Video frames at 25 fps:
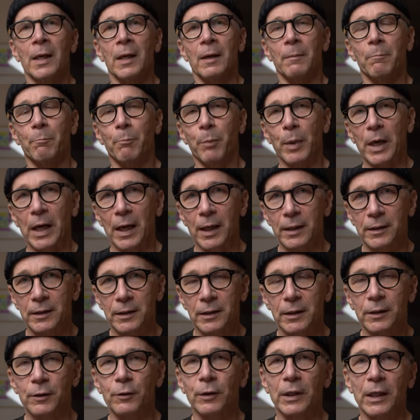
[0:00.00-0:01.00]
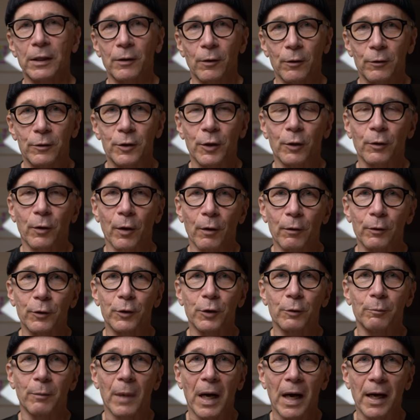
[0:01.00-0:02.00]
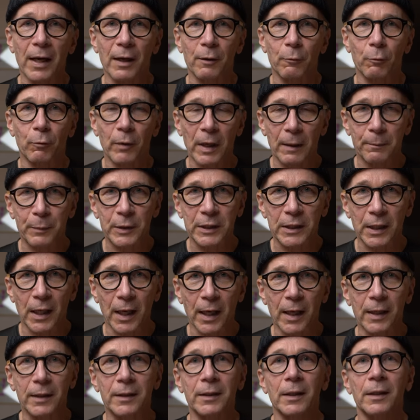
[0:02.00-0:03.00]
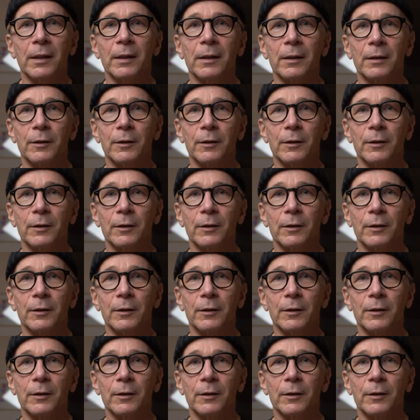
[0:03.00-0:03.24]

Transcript: But you can also go to my website